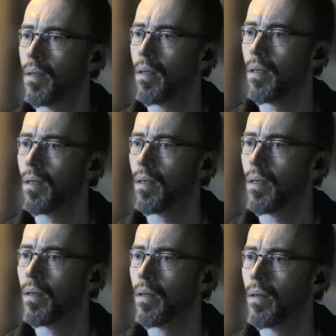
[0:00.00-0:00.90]
So
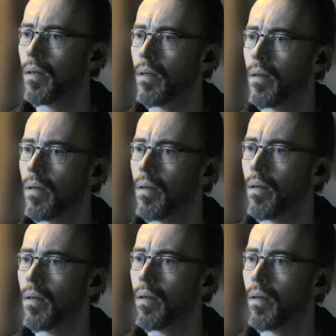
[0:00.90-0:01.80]

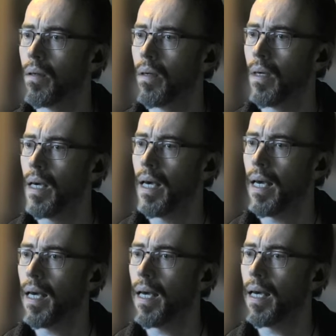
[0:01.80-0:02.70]
if that
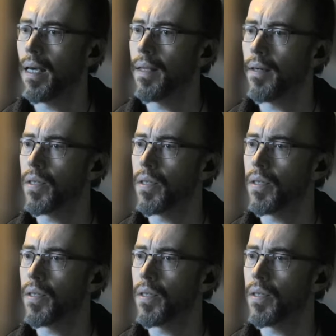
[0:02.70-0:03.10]
is helpful.